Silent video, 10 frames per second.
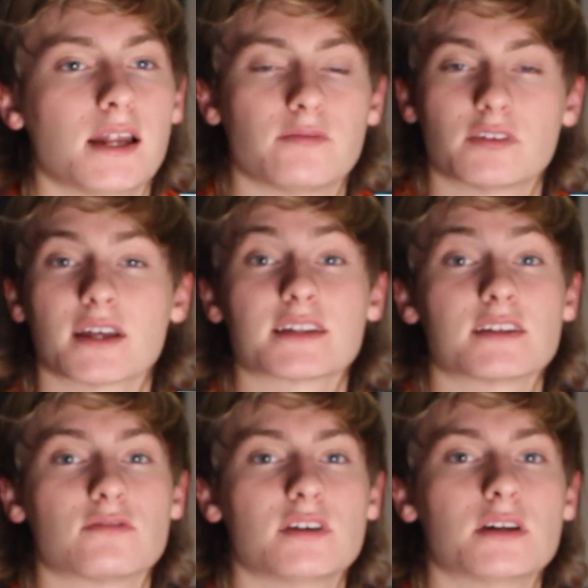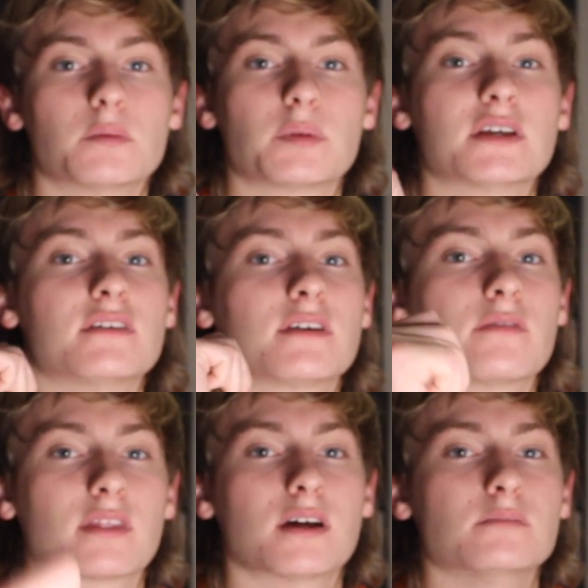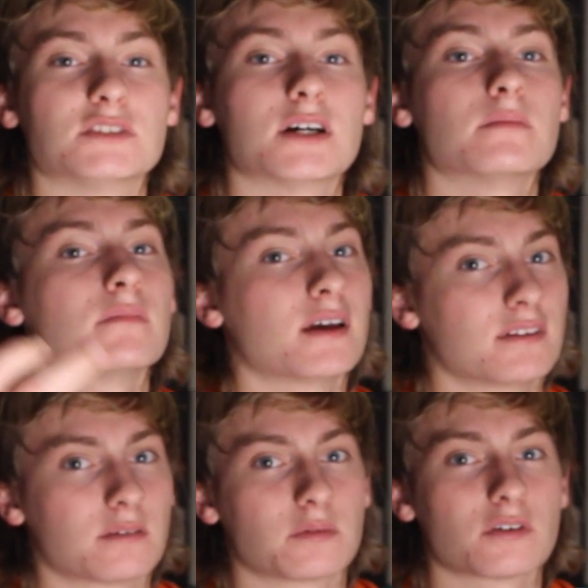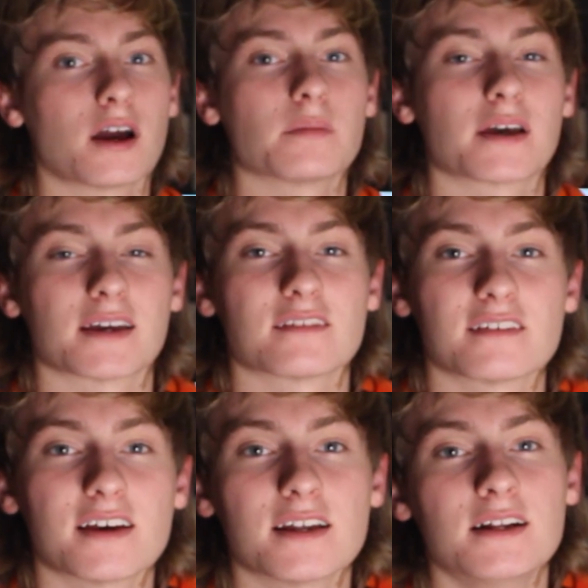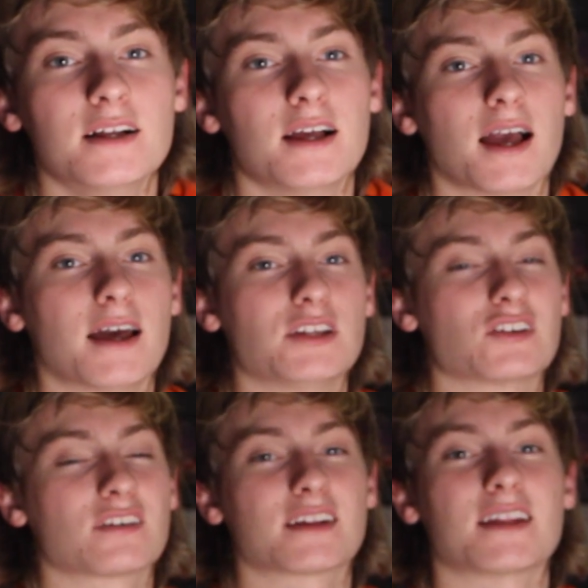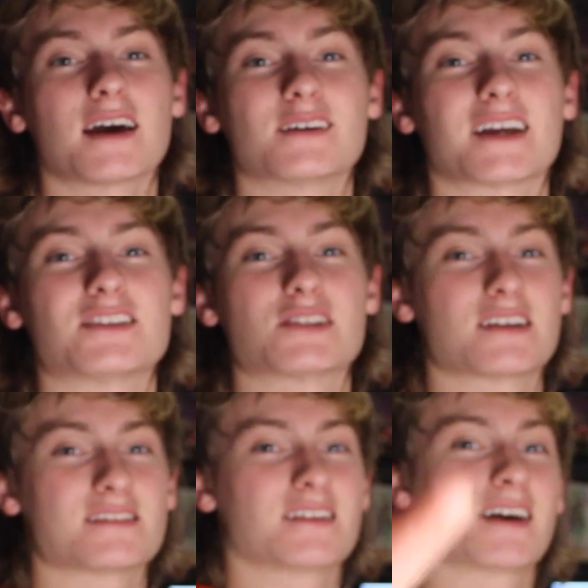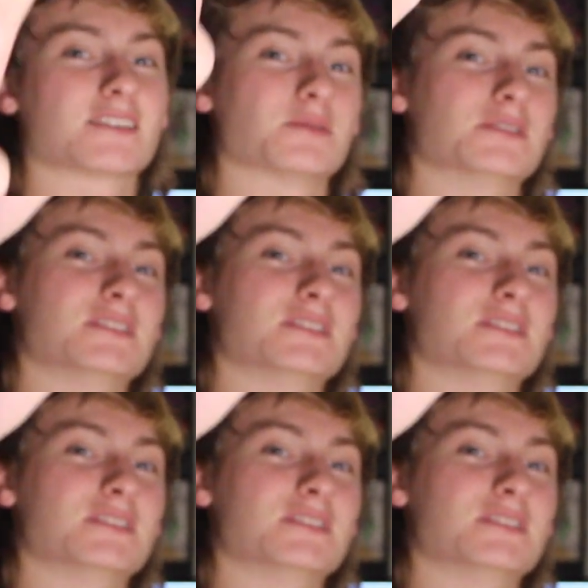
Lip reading: If you like this video, please give a thumbs up and subscribe like I said. And just like that, I'll catch you guys in the next one.